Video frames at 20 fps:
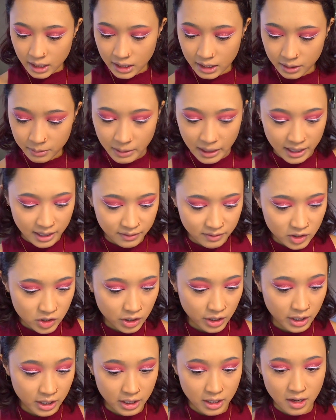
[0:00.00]
I haven't
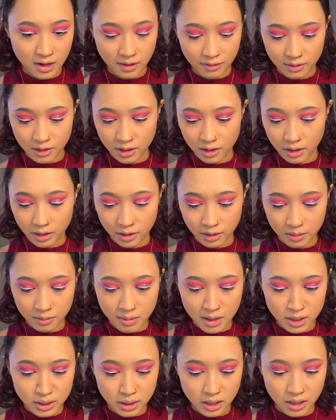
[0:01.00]
tried any of their other
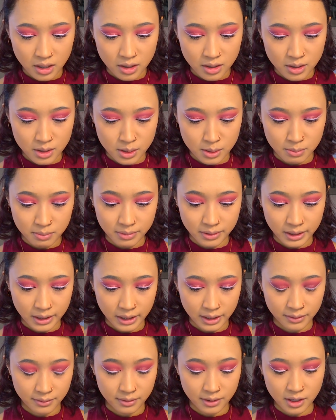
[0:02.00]
mascaras, but
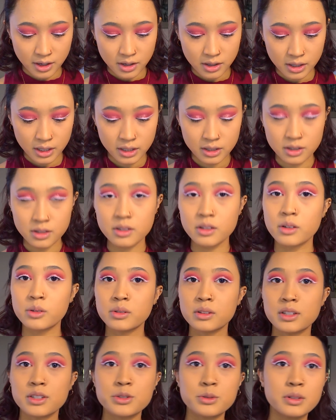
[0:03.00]
I figured I'd just go
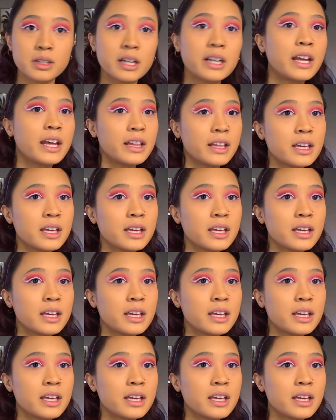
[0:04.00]
with this one, and I